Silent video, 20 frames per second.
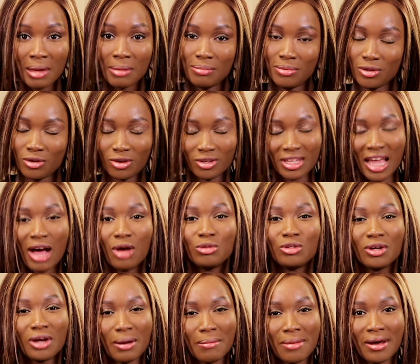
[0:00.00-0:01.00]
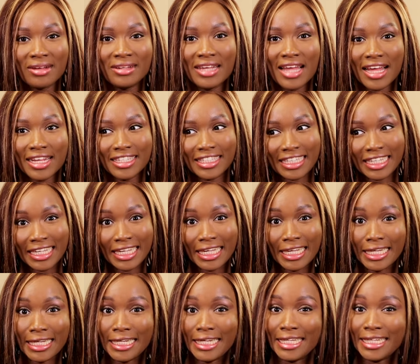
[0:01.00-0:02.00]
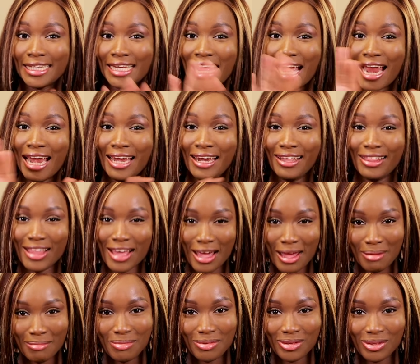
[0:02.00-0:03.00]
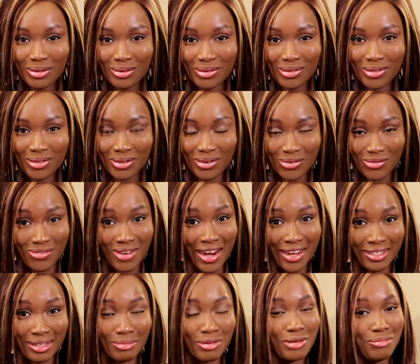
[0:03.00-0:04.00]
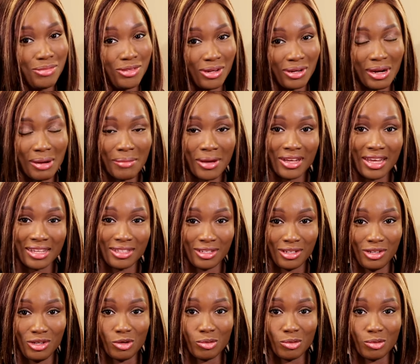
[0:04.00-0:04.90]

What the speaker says: because I'll talk about that in another episode, right? I'm going to be talking about that in